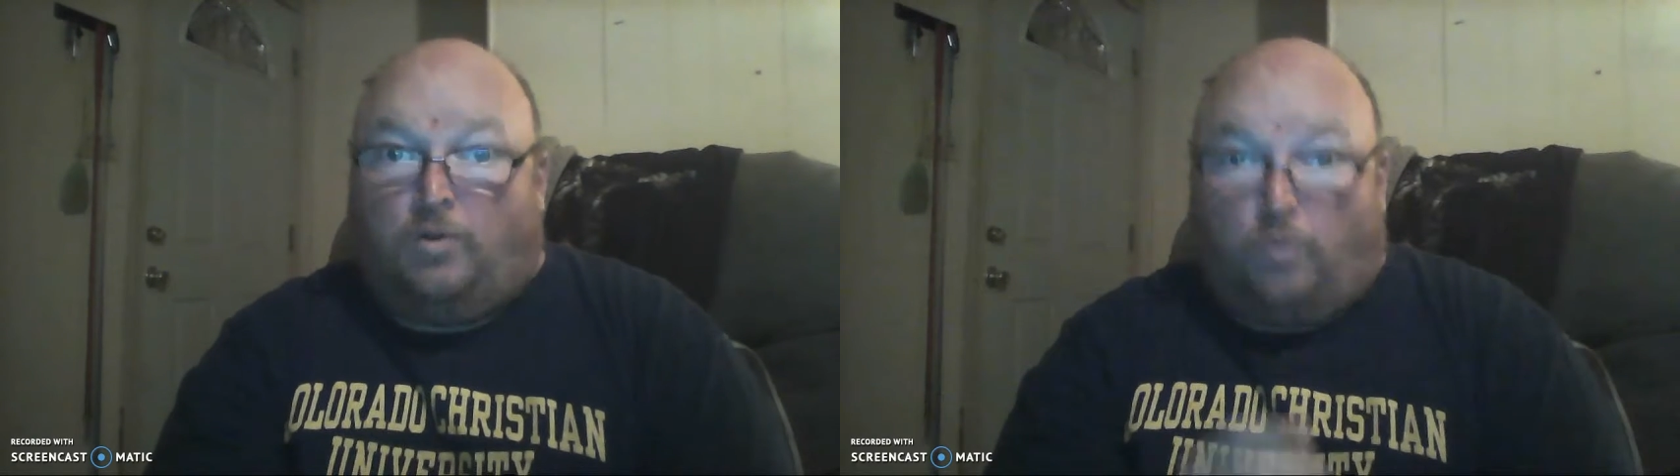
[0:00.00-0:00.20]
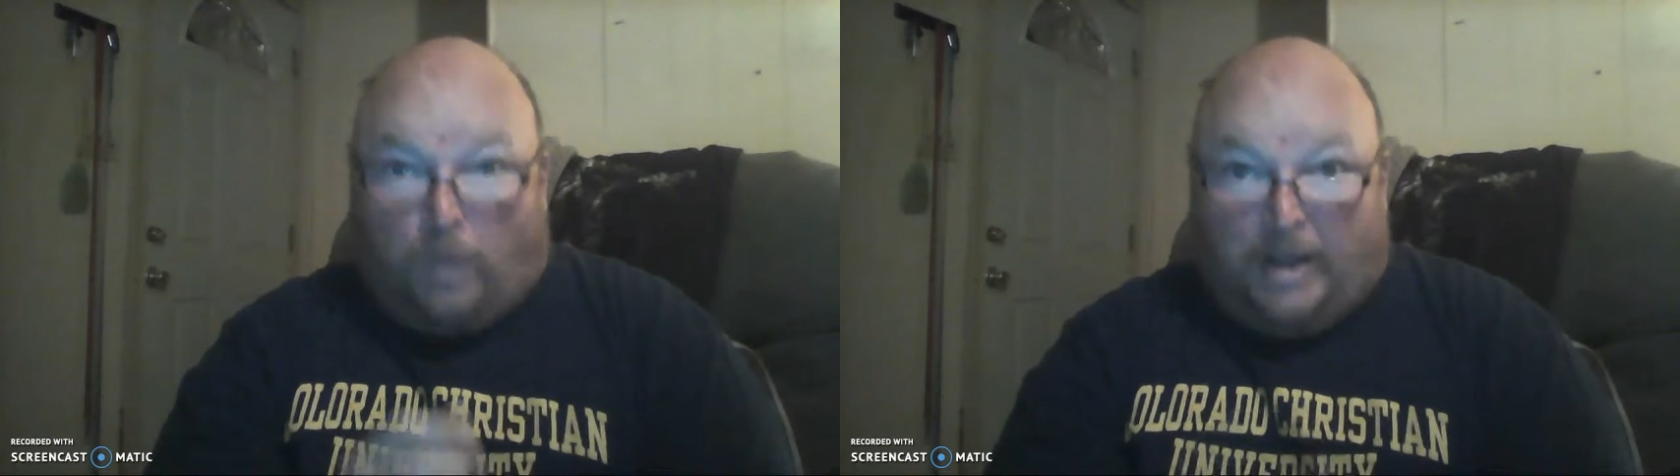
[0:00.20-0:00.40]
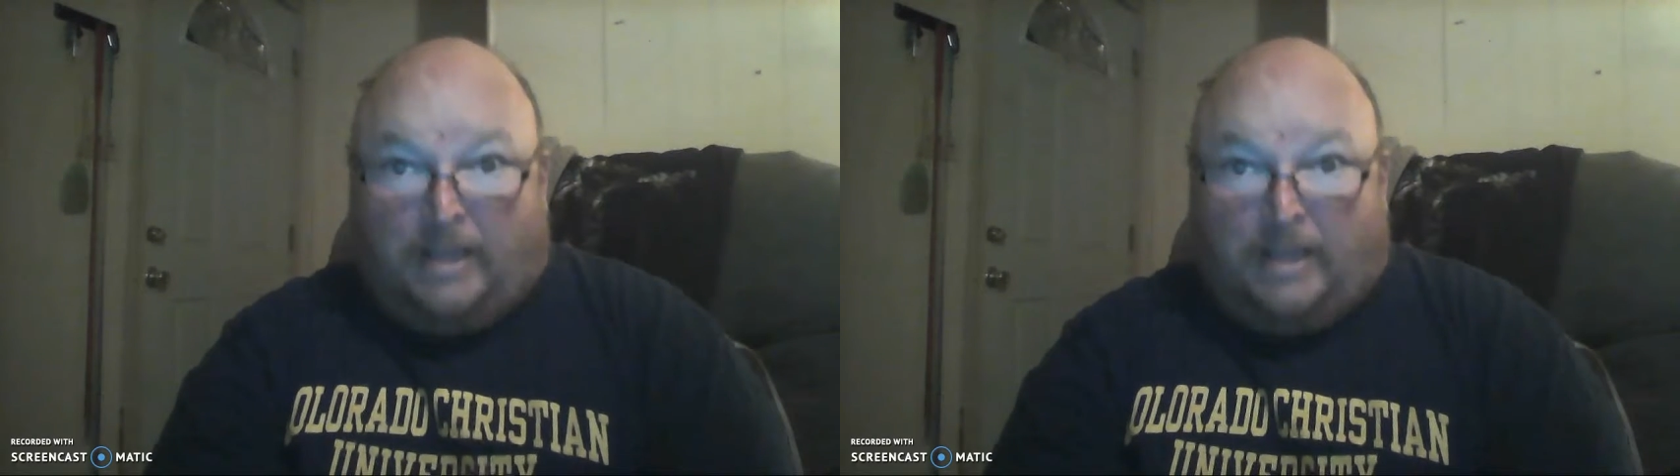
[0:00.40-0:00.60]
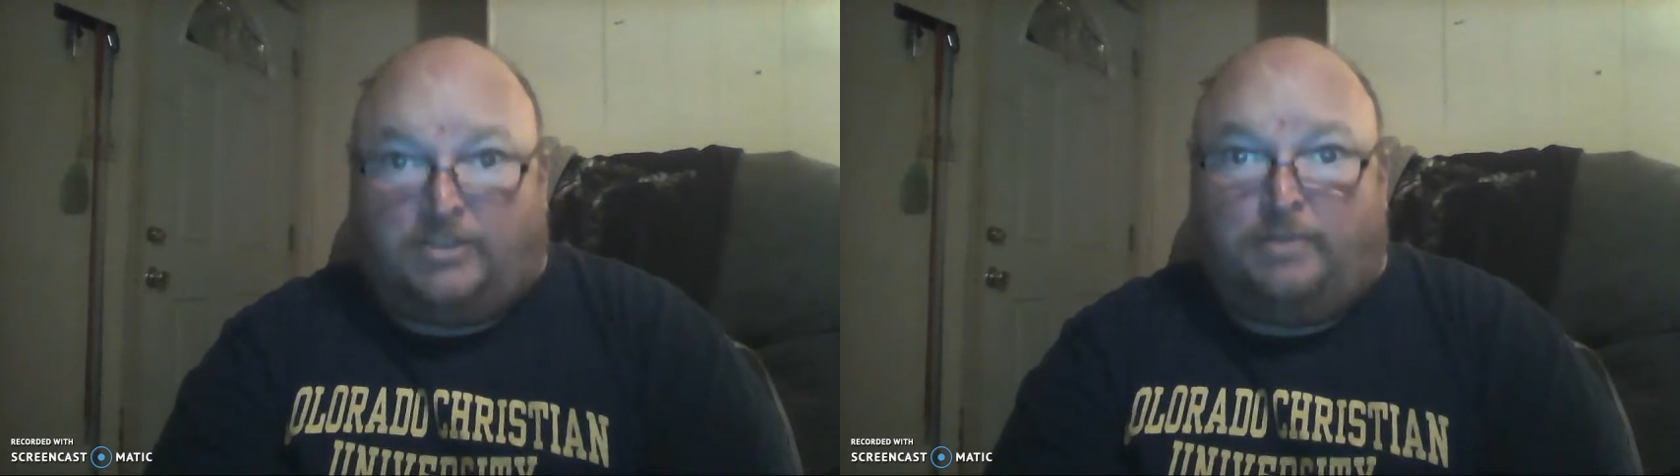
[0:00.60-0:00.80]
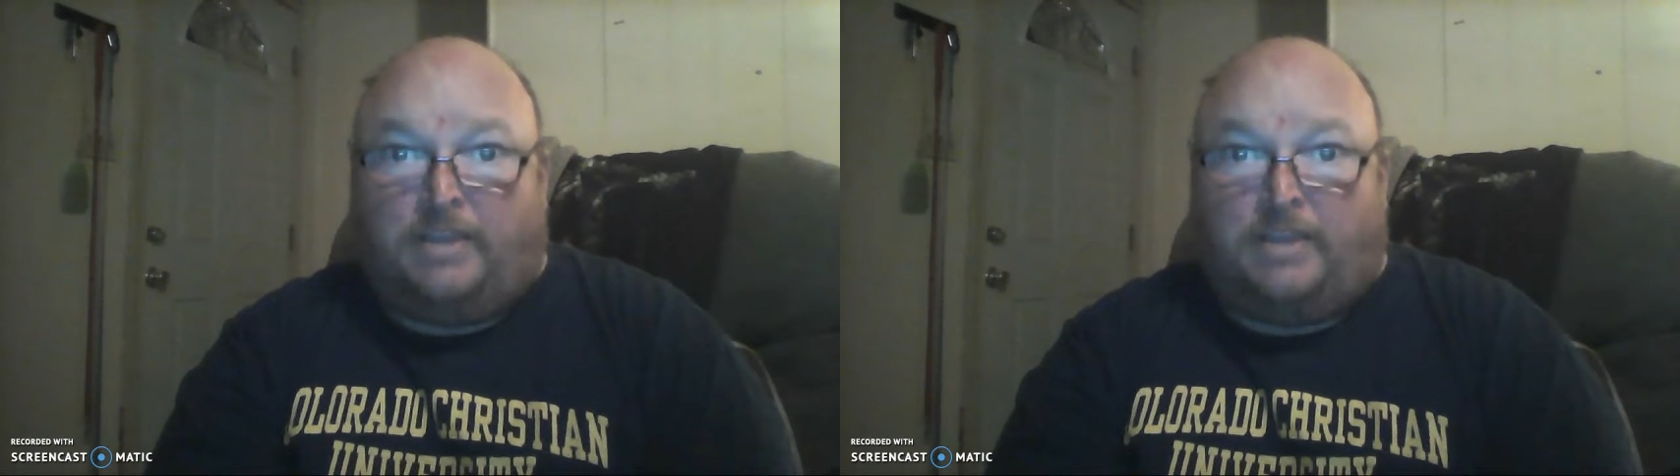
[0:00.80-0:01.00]
write out
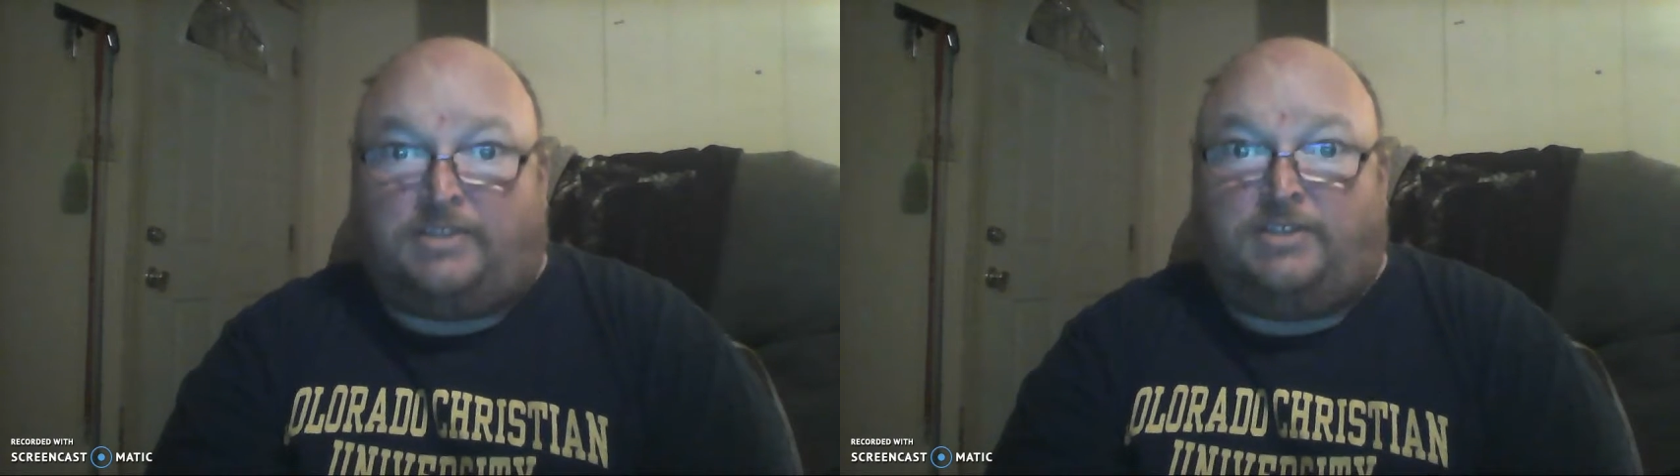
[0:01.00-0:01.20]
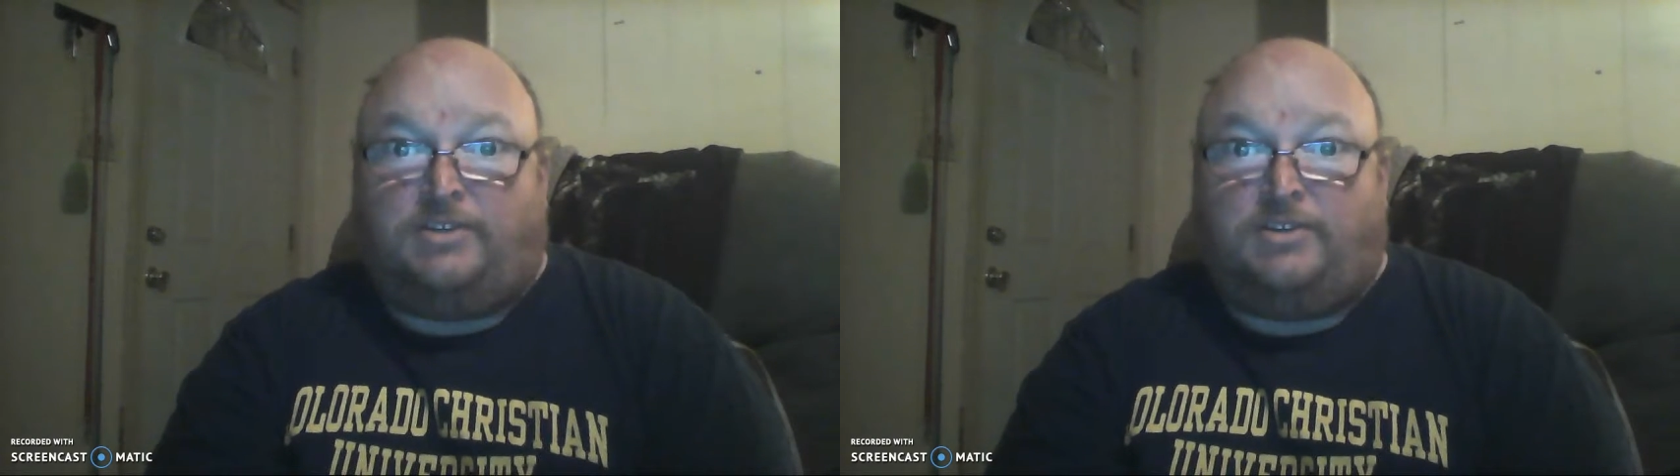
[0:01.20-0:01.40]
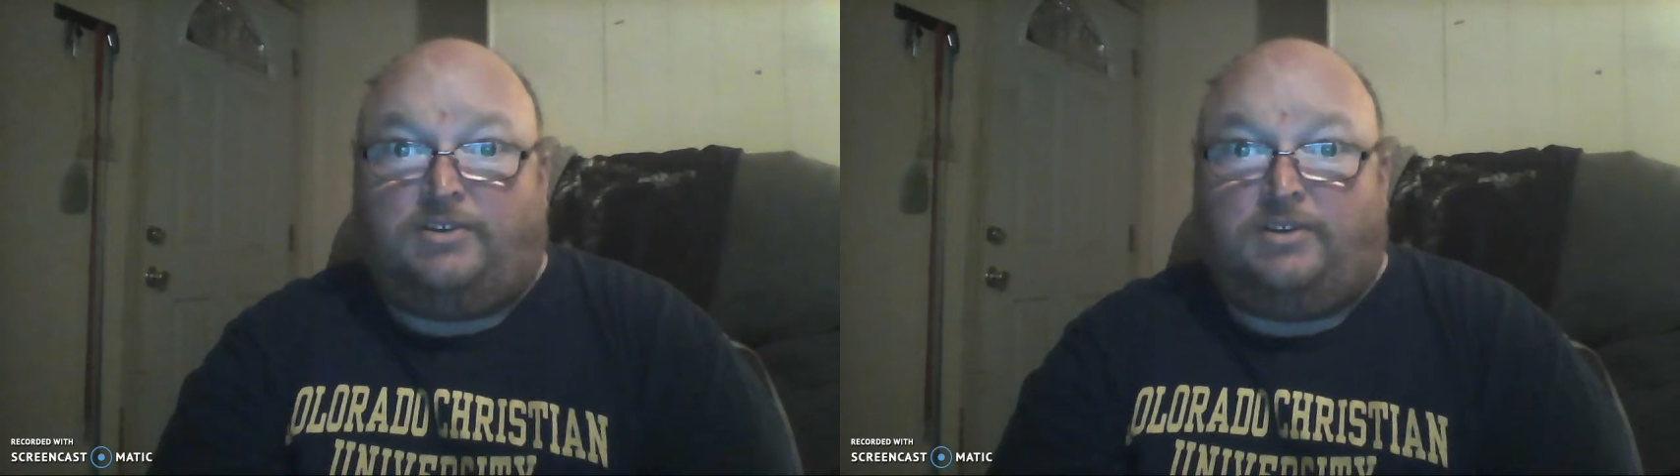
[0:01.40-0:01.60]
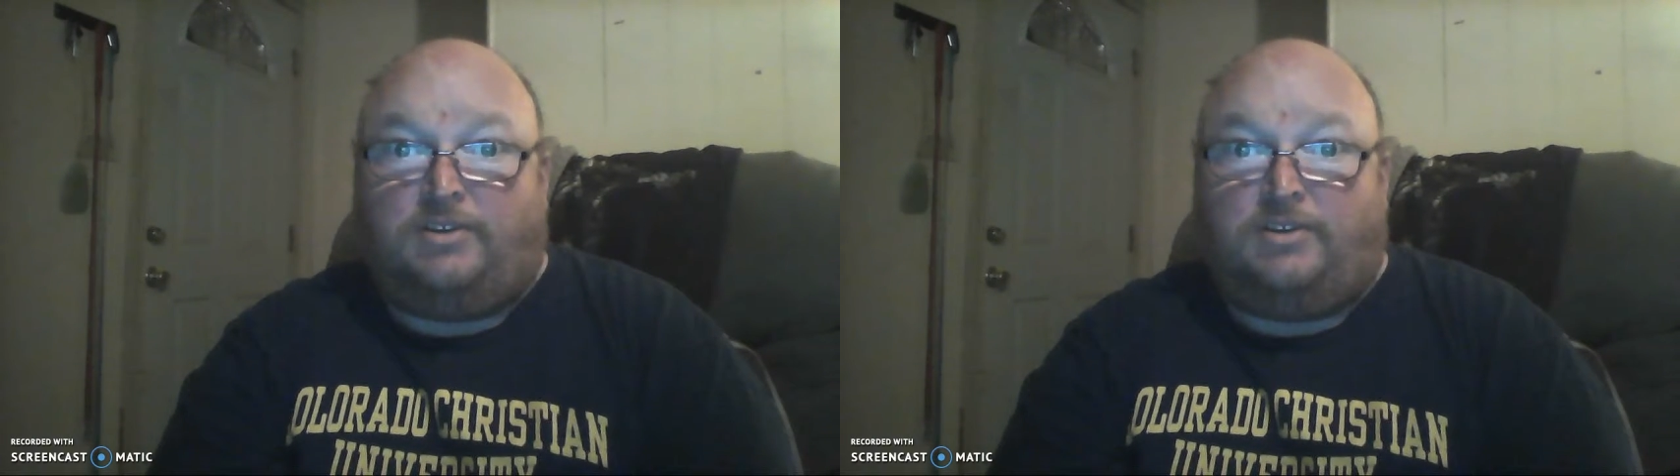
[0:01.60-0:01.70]
your message,